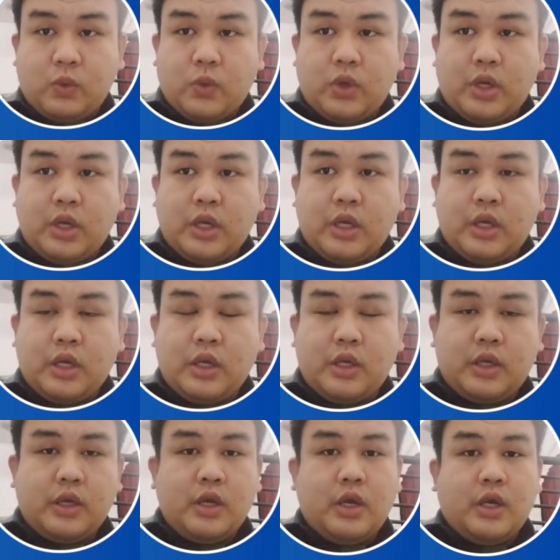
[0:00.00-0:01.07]
we
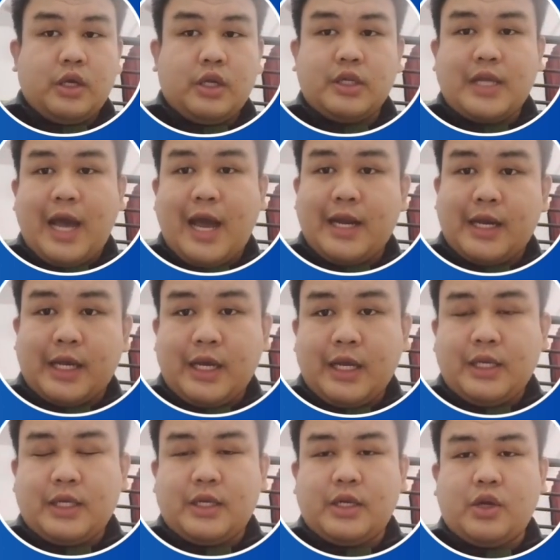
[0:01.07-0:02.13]
design it